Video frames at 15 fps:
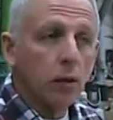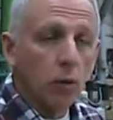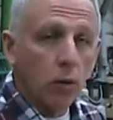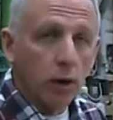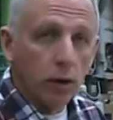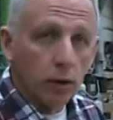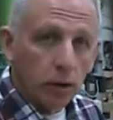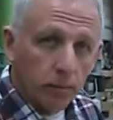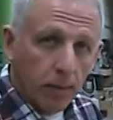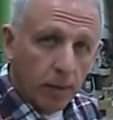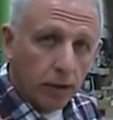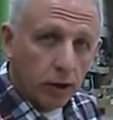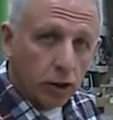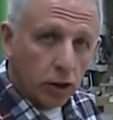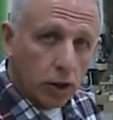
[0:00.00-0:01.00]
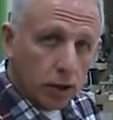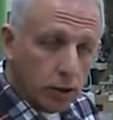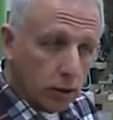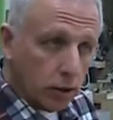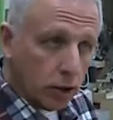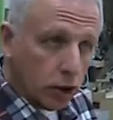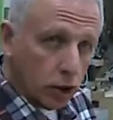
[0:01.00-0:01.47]
or maybe a
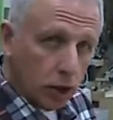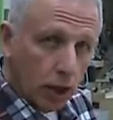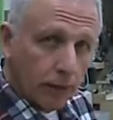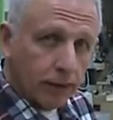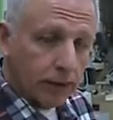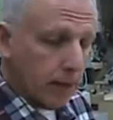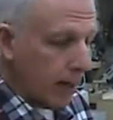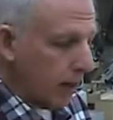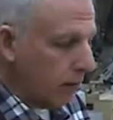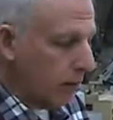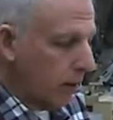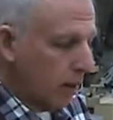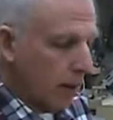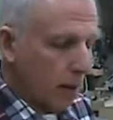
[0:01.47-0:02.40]
chisel to shave it down.